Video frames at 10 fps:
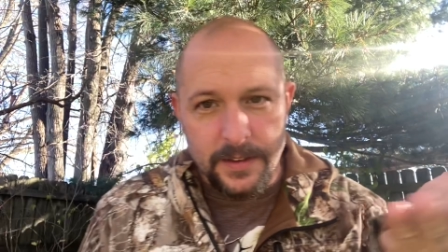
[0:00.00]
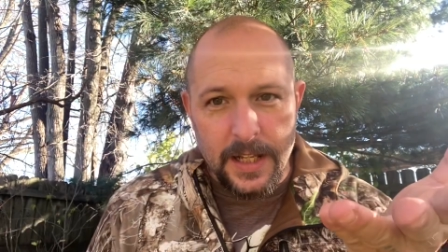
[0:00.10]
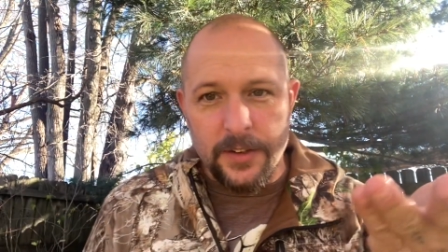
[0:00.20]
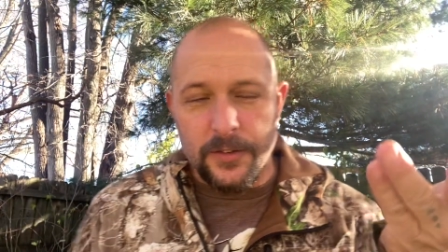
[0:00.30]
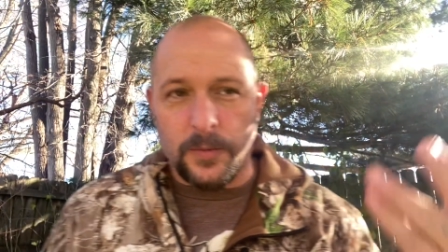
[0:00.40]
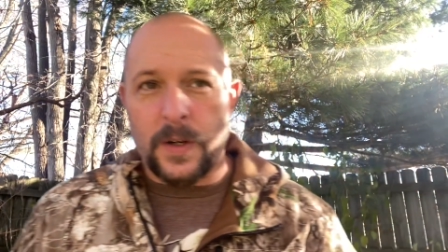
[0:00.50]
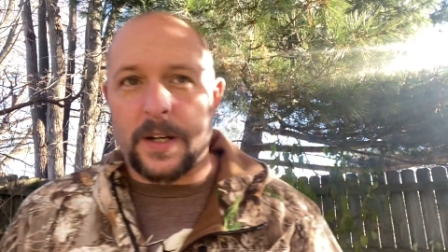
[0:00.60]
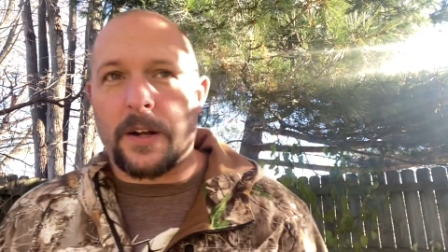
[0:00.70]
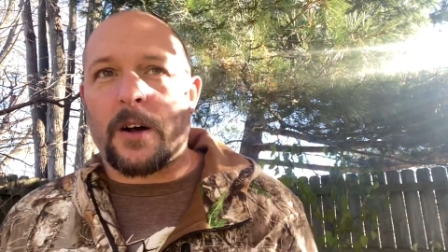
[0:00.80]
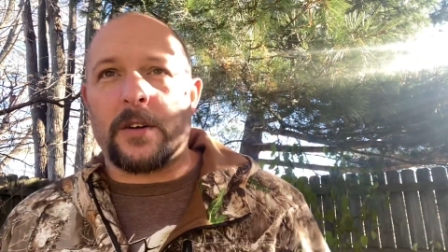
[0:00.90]
That's when
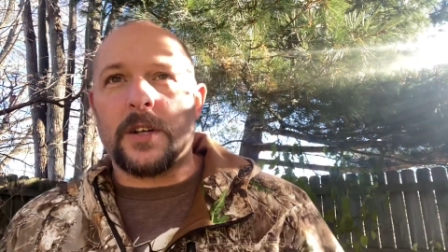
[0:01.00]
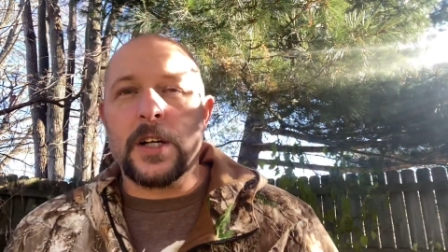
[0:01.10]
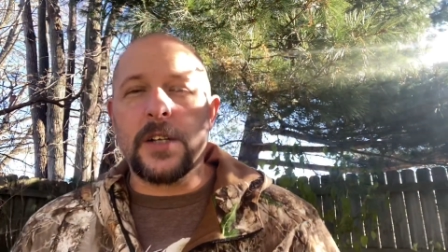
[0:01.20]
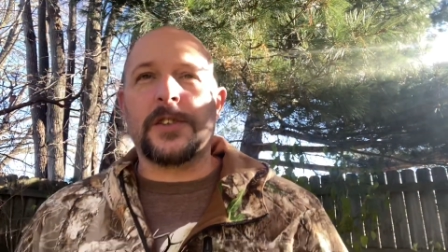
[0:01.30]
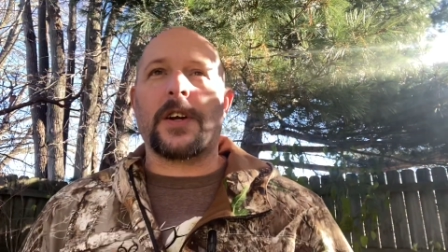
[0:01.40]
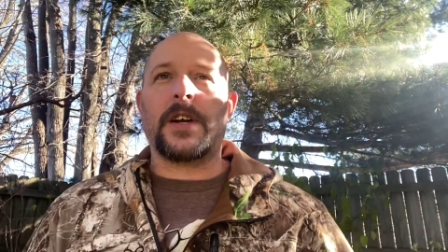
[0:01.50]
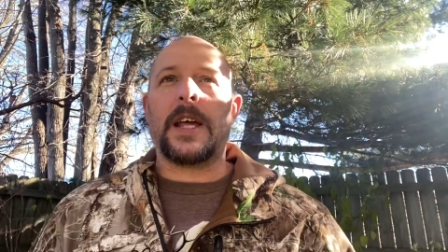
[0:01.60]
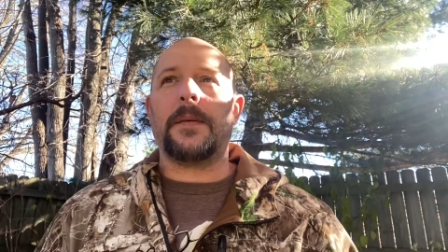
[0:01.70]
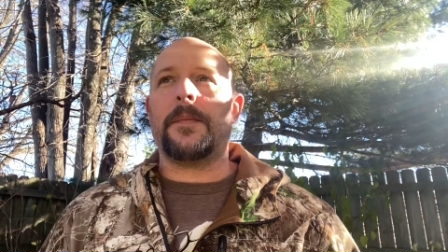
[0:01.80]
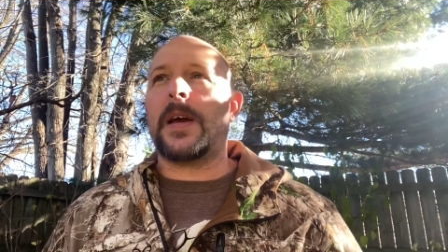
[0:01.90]
it all started
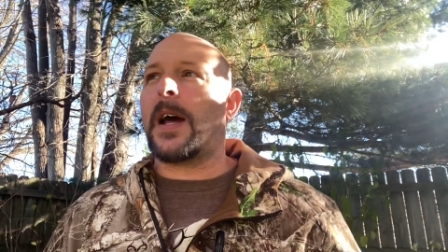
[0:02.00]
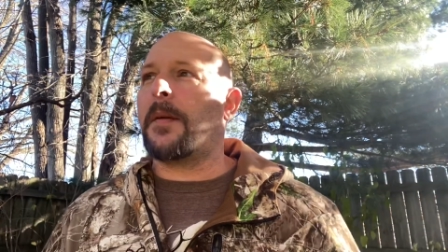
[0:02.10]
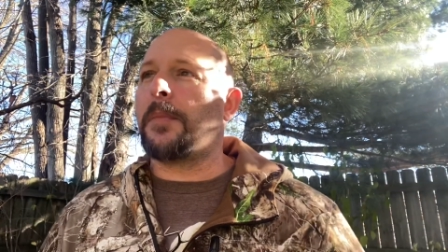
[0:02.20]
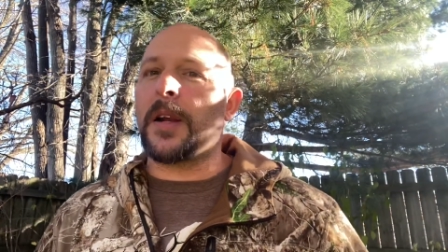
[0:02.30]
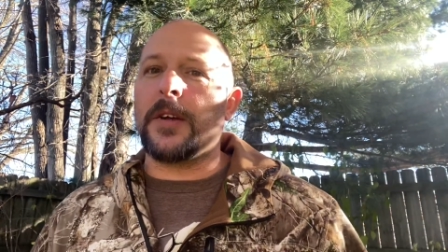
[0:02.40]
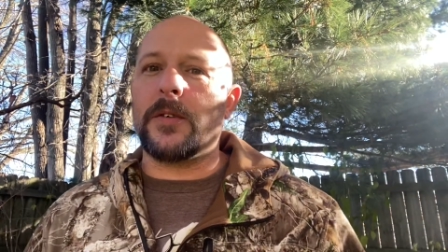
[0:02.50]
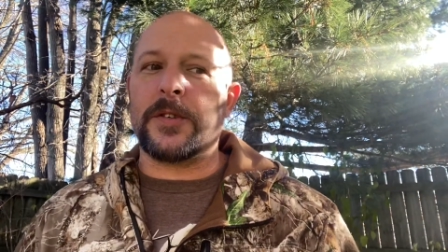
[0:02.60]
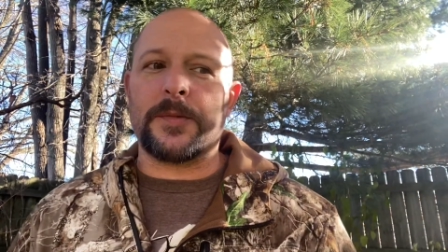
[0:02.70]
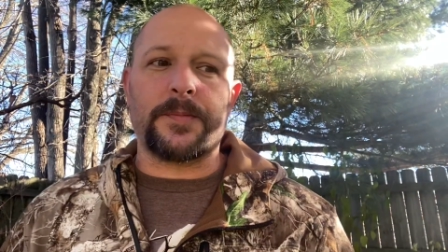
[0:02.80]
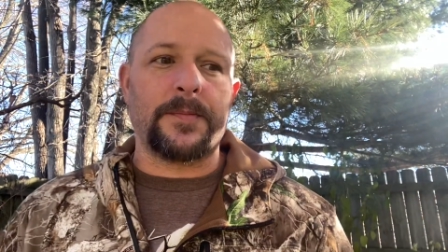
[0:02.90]
hitting me. I had a buddy who
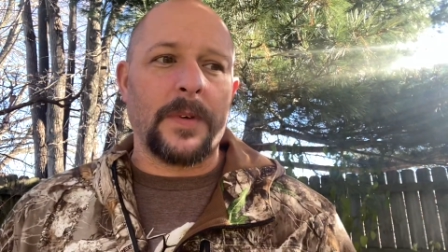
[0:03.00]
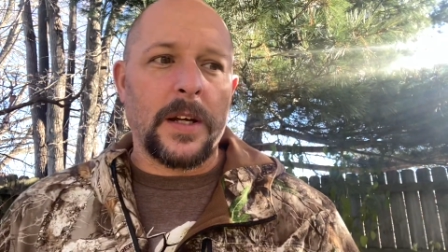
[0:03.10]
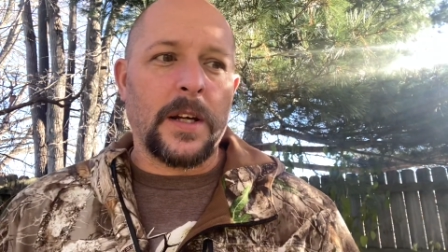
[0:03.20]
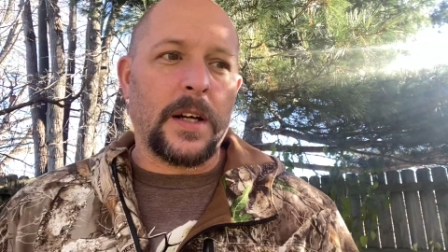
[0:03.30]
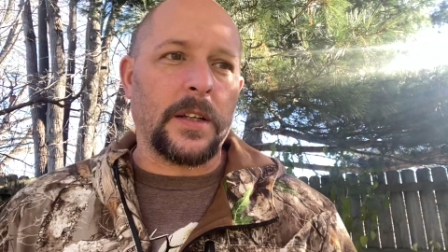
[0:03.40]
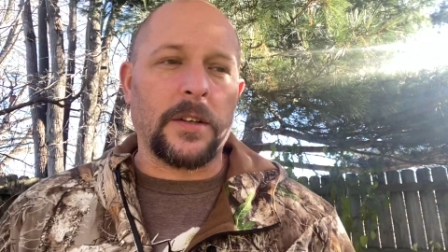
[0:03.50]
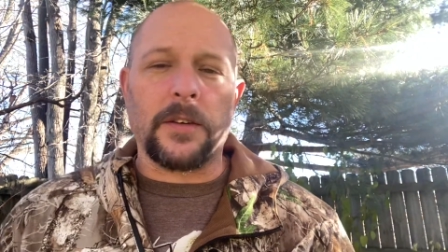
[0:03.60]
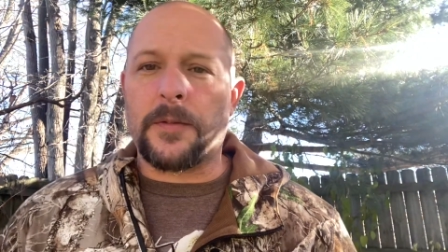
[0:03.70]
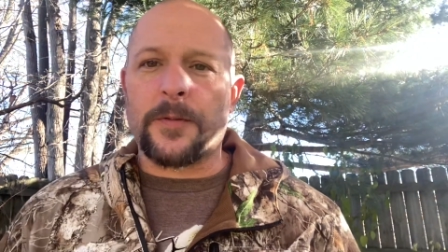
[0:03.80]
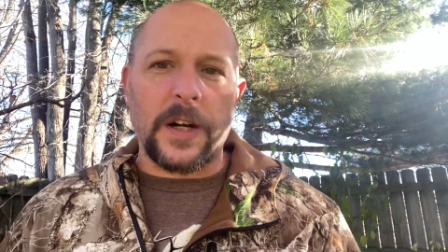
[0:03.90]
was a
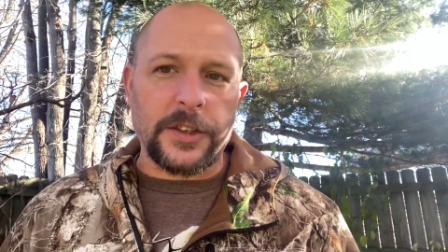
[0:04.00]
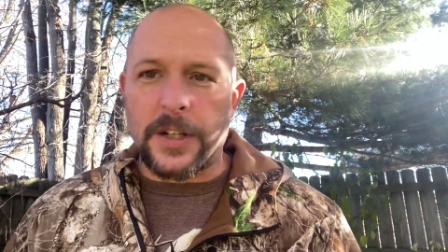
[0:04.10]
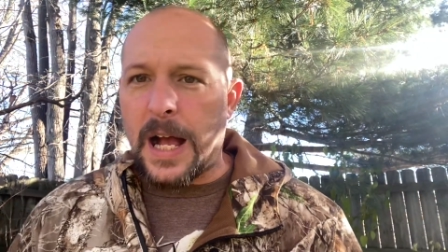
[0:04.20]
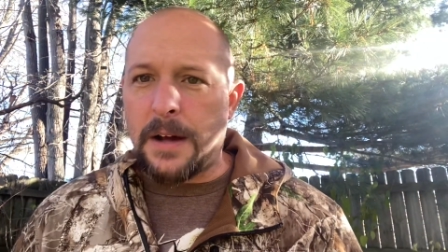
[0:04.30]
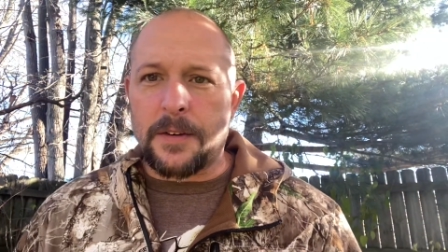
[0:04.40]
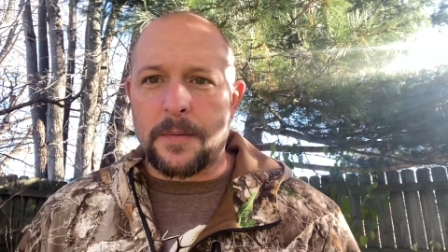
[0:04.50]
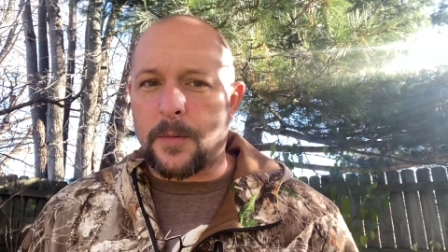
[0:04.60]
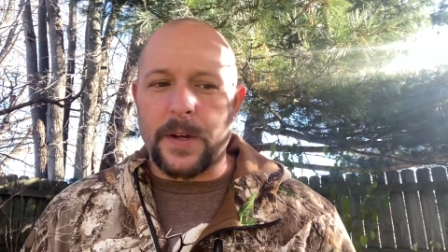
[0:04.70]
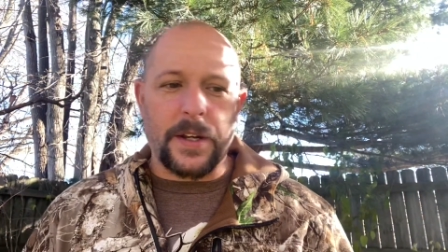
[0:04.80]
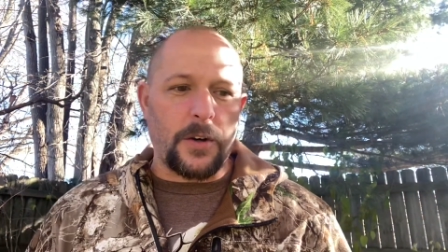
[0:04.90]
little fresher out of the
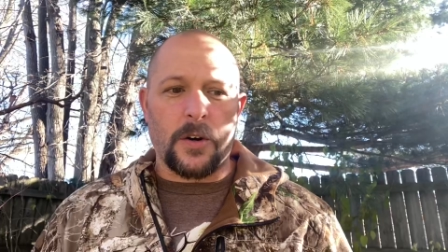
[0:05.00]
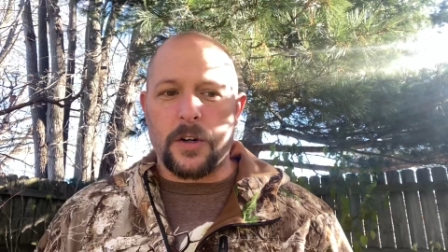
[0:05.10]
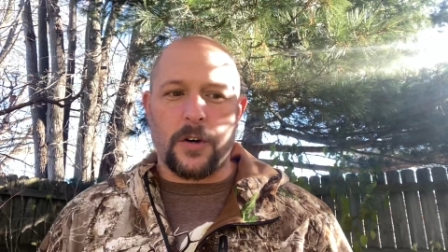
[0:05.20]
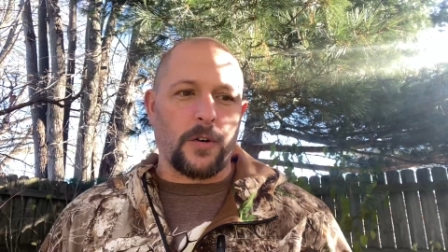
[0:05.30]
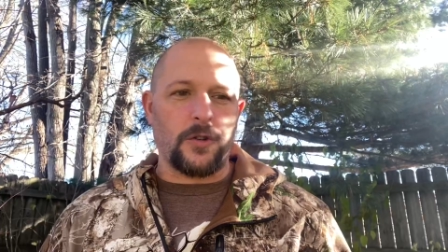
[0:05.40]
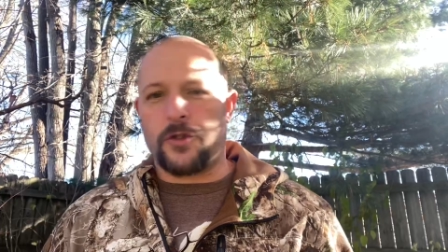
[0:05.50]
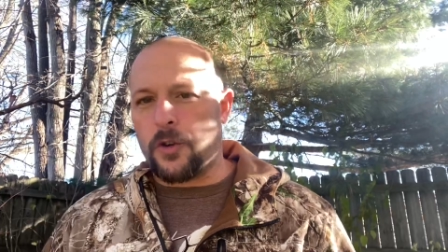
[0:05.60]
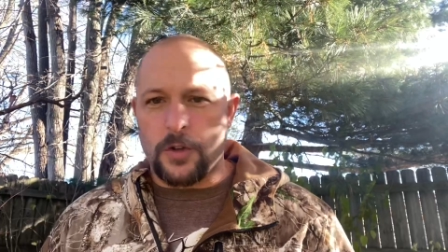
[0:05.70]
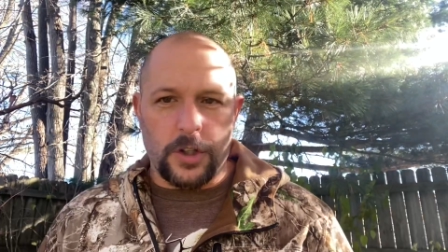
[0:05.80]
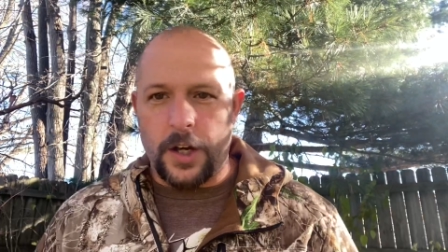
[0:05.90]
Marine Corps going,
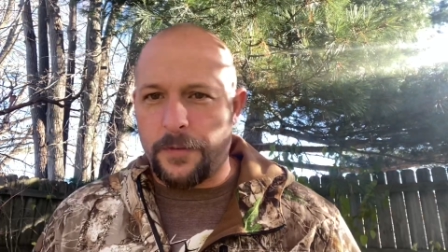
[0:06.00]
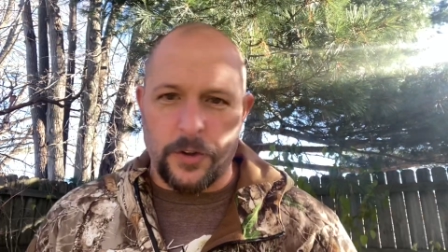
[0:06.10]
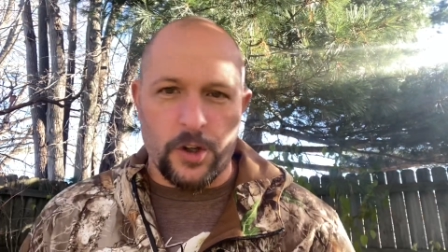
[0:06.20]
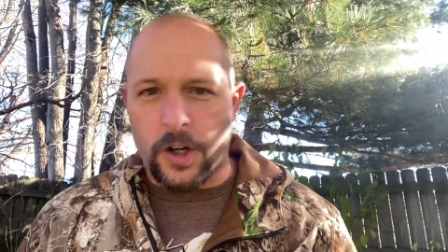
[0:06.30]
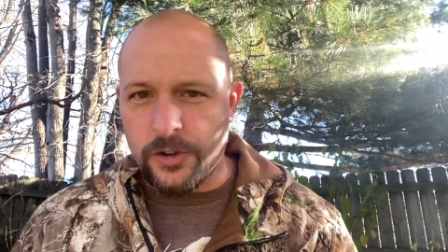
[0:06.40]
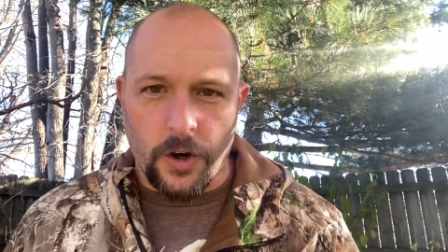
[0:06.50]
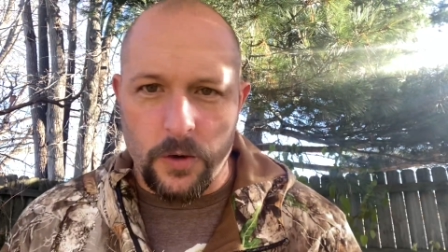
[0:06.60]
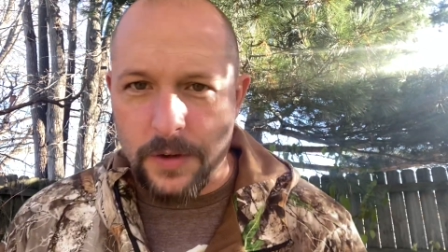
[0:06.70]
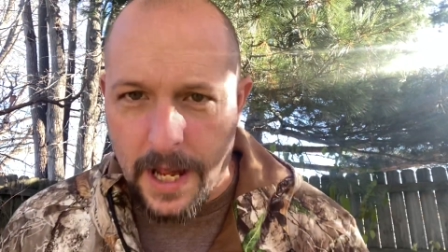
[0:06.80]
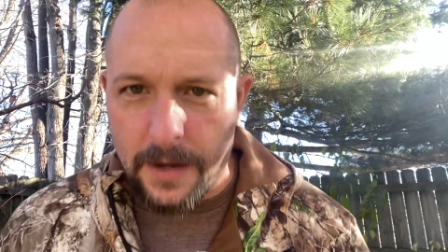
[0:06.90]
if it does
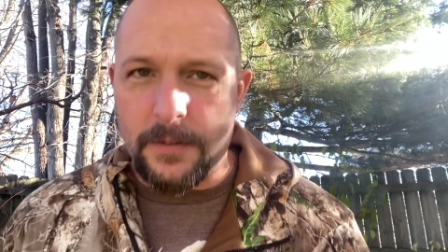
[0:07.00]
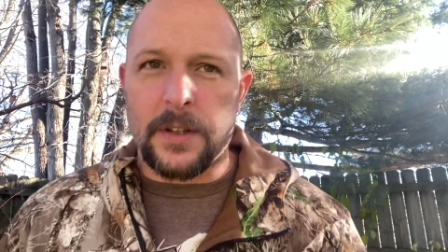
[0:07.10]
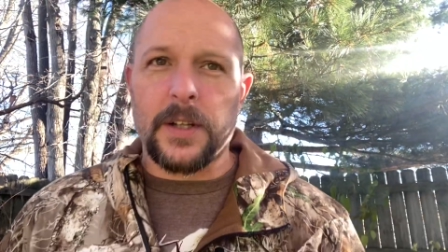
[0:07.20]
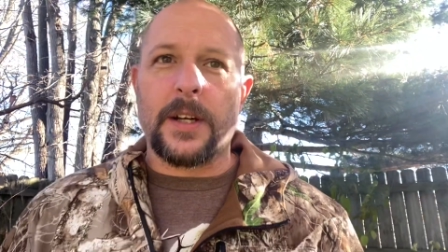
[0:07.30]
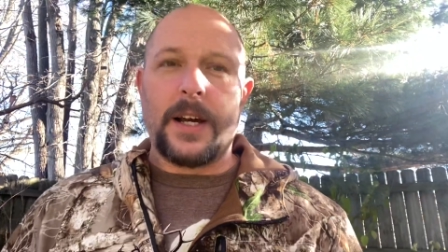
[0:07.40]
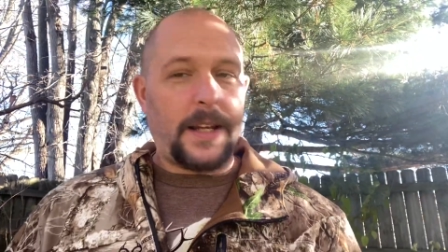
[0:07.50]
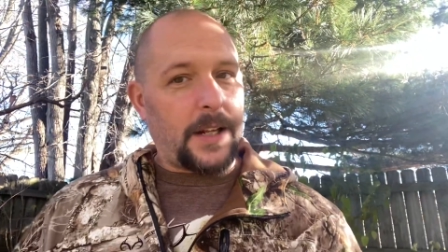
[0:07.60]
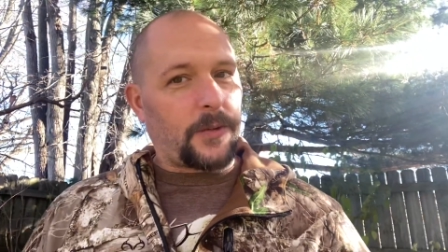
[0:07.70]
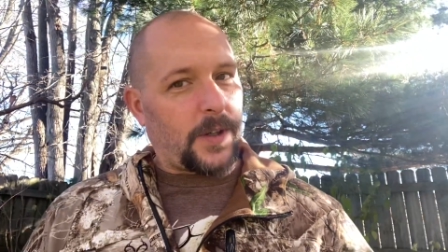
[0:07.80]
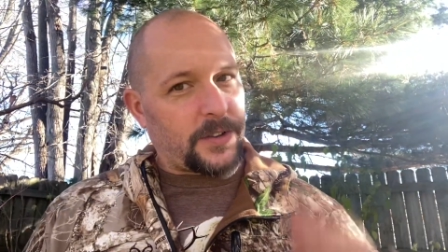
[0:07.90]
go down, and
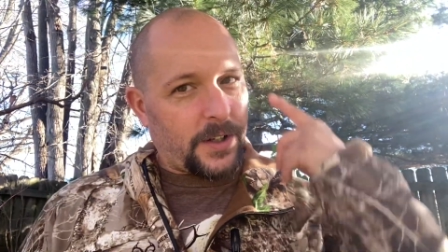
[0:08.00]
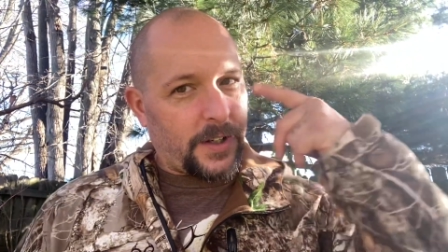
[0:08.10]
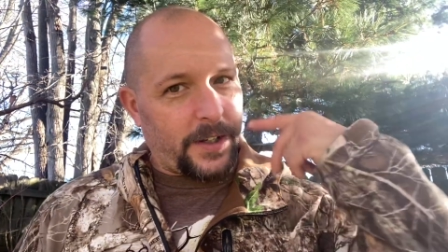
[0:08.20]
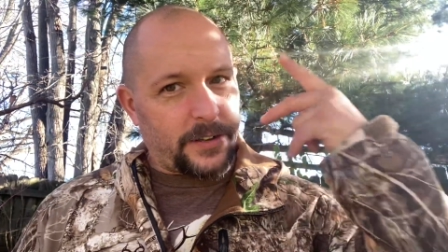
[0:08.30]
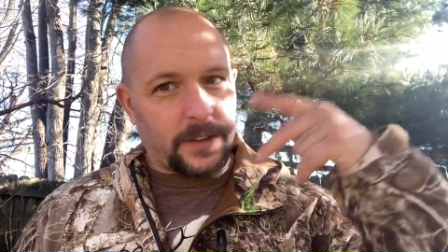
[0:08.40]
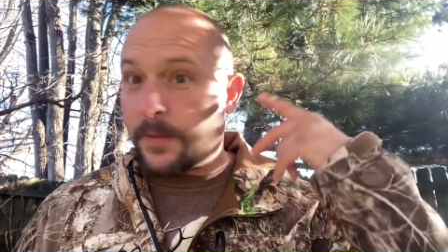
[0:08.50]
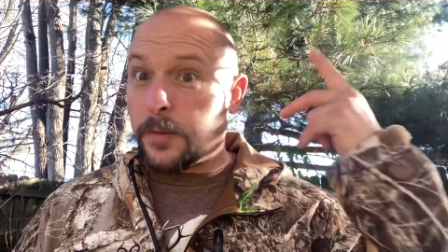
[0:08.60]
that's why I started hearing stuff.